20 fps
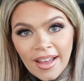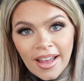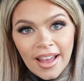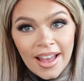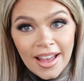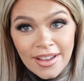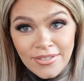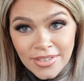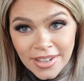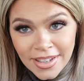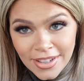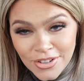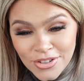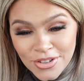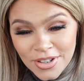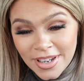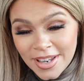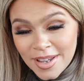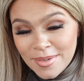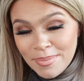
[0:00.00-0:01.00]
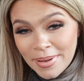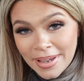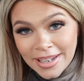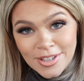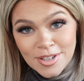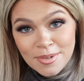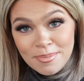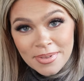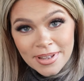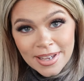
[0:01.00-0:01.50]
I haven't actually
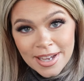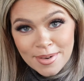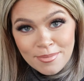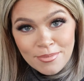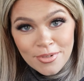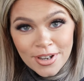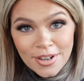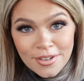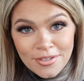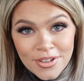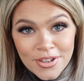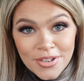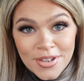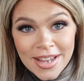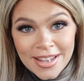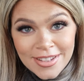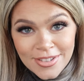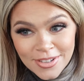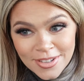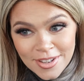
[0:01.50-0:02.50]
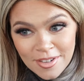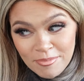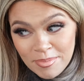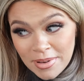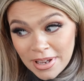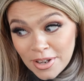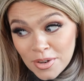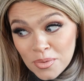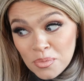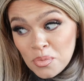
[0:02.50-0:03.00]
picked up the camera in a few days because I've
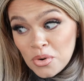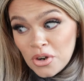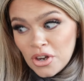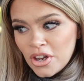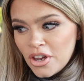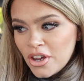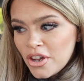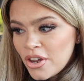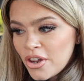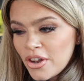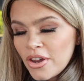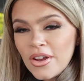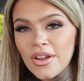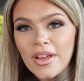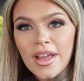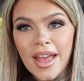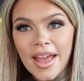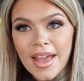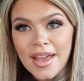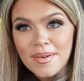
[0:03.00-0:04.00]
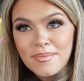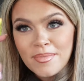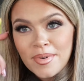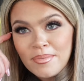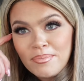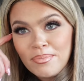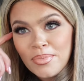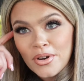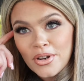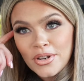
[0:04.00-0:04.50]
been at work,
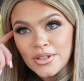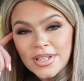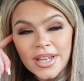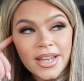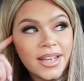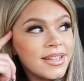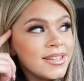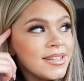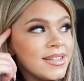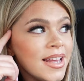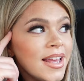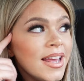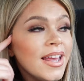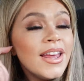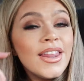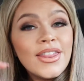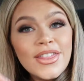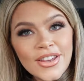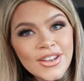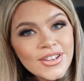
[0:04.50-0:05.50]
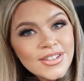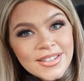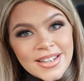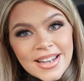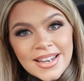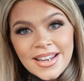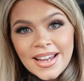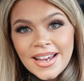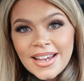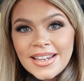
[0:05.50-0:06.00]
but it's
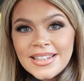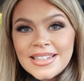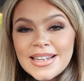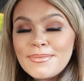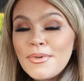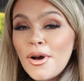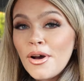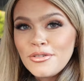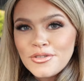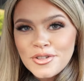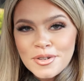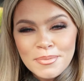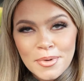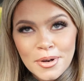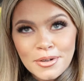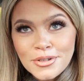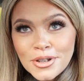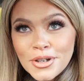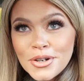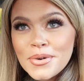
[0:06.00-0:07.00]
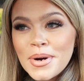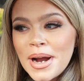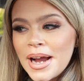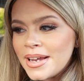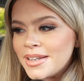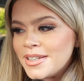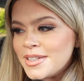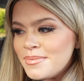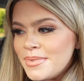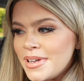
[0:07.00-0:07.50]
Thursday night. I'm off tomorrow
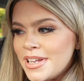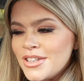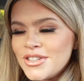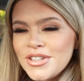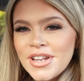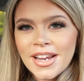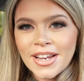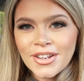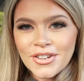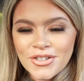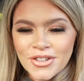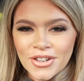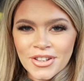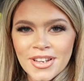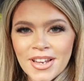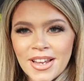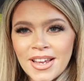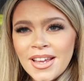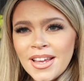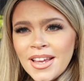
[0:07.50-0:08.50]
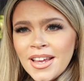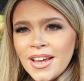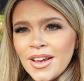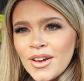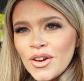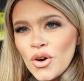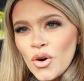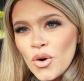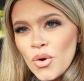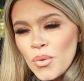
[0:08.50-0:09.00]
and me and Jake are just gonna
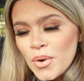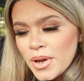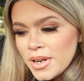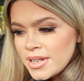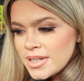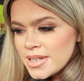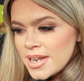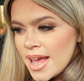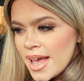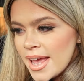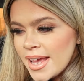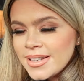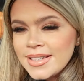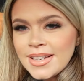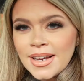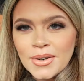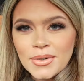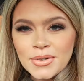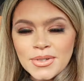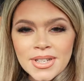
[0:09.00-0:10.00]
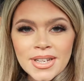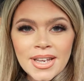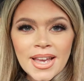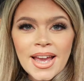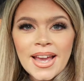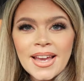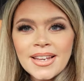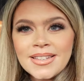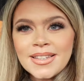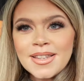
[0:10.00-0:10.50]
go and head out to
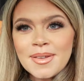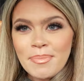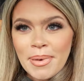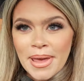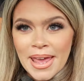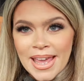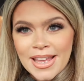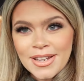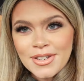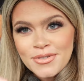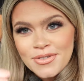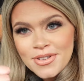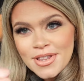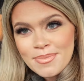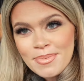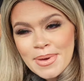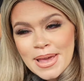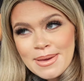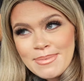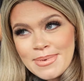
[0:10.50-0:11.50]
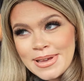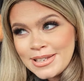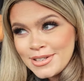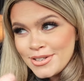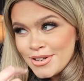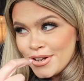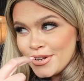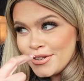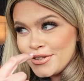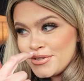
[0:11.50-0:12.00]
get the paint for the baby's
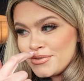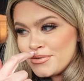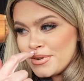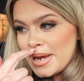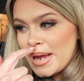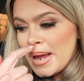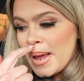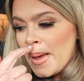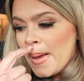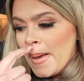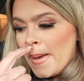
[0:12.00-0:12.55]
nursery.